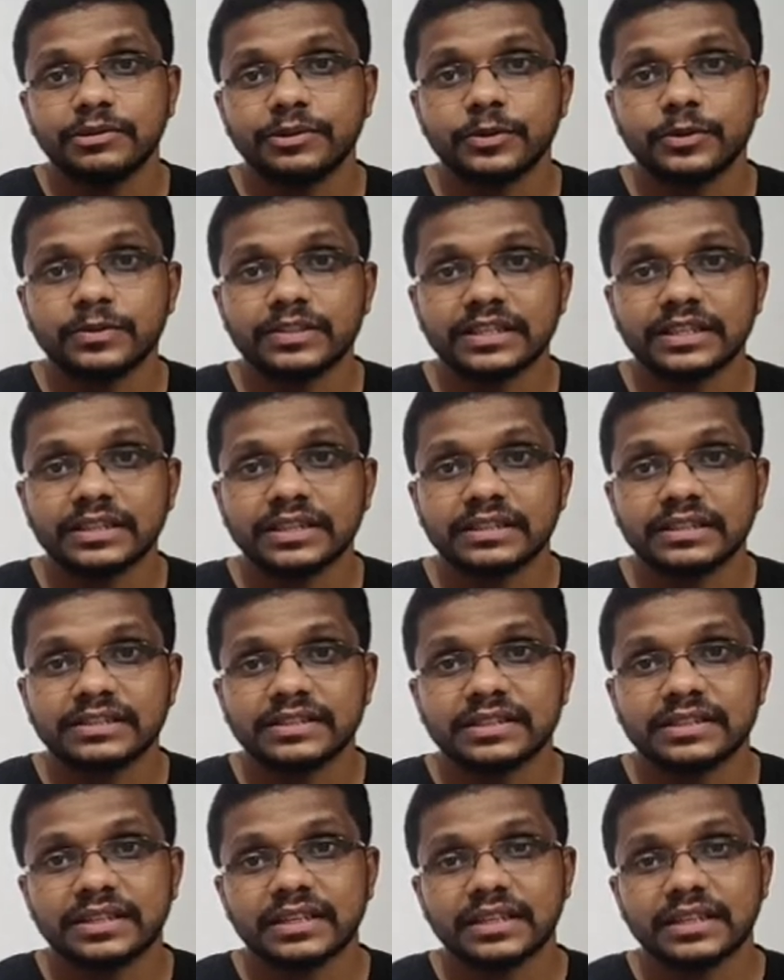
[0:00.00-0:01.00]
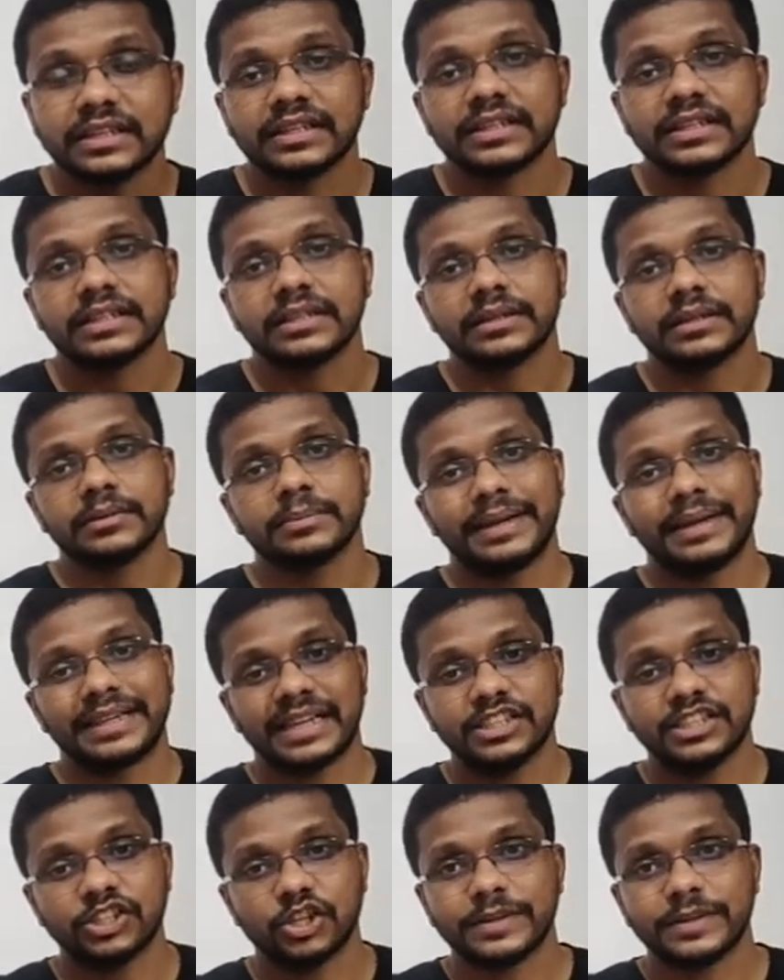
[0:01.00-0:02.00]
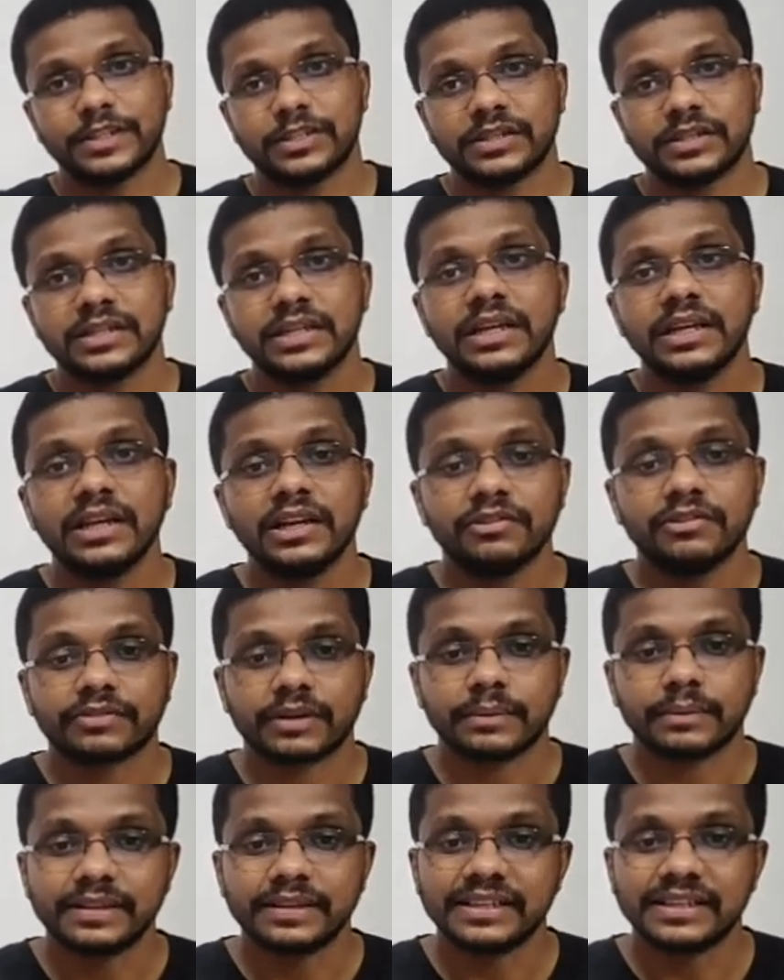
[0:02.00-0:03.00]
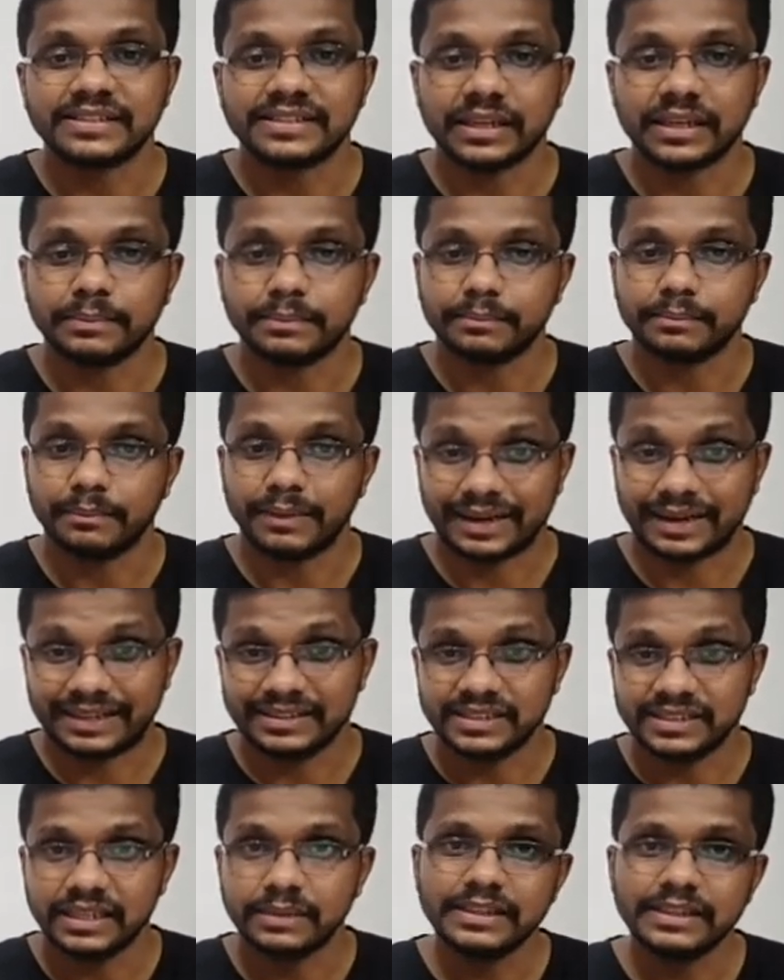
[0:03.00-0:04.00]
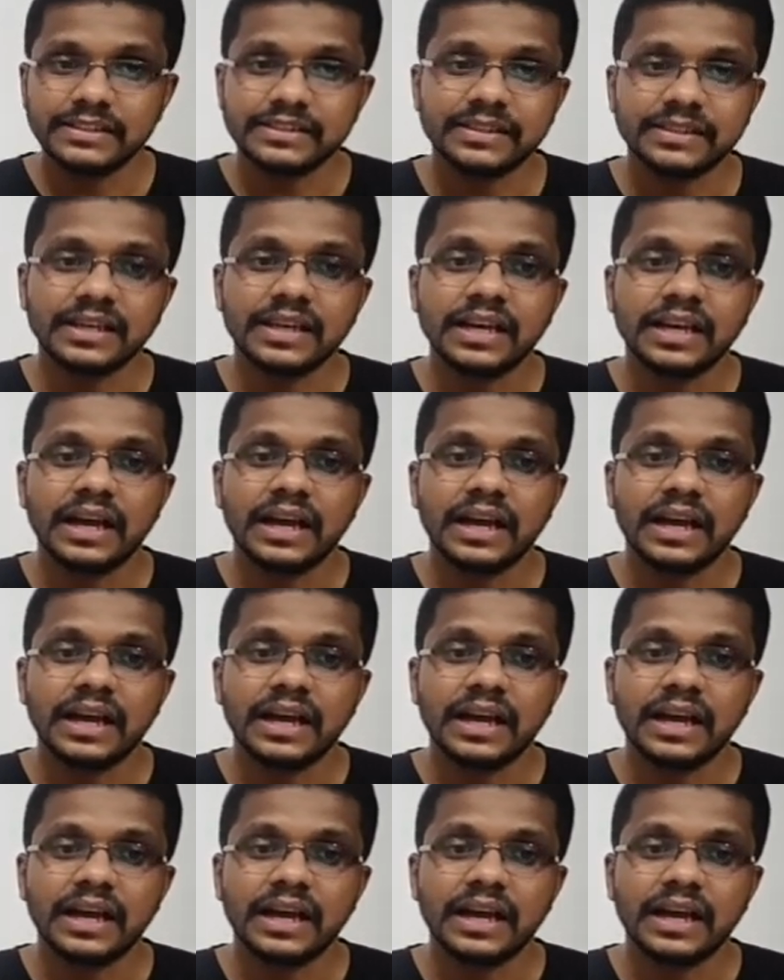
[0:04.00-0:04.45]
using this metagenomics from the marine sediments,